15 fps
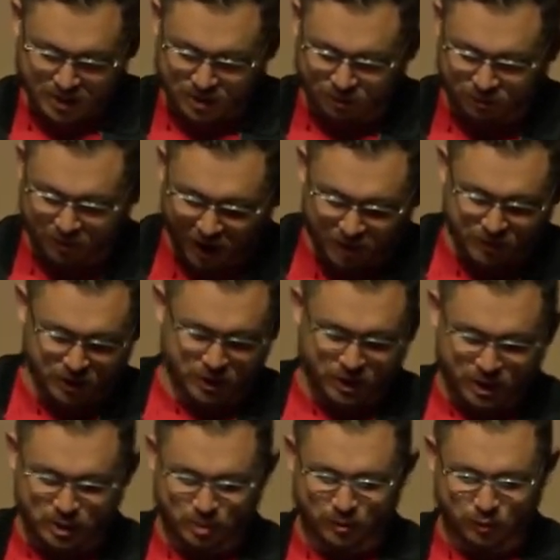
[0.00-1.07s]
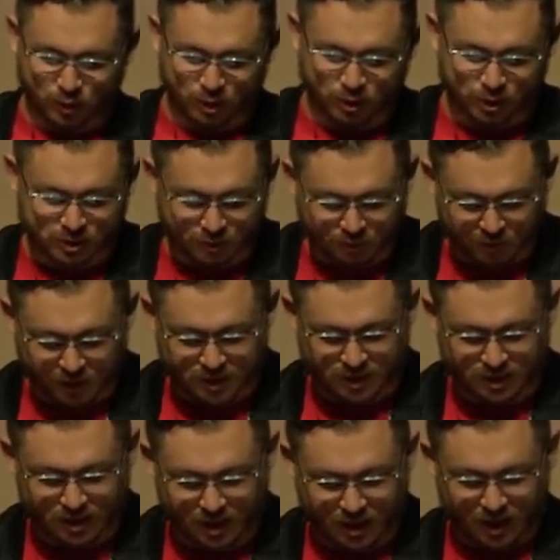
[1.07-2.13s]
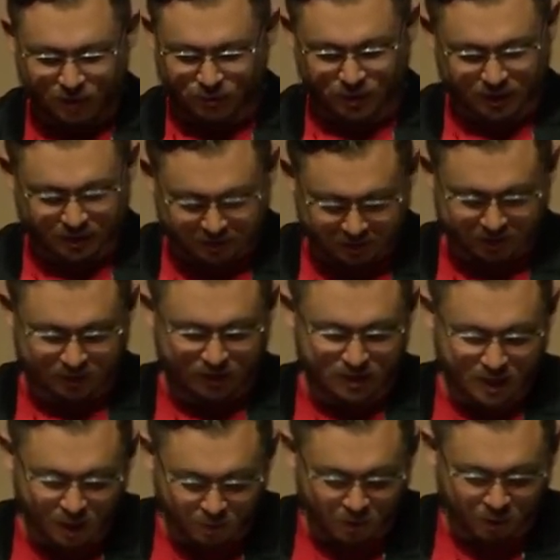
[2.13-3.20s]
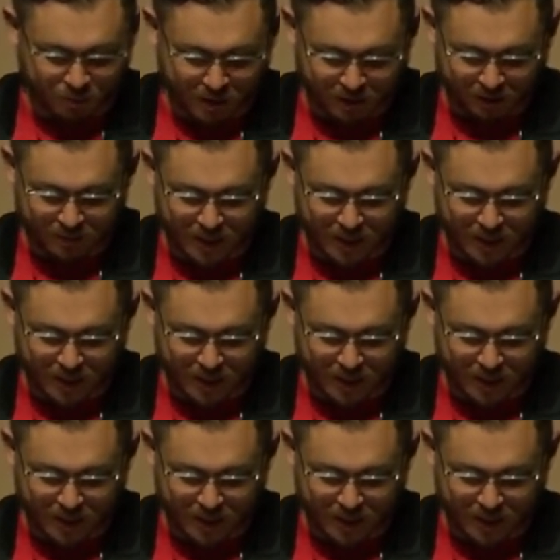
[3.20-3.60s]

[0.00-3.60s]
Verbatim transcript: So 500 years before crucifixion ever existed, he wrote about it.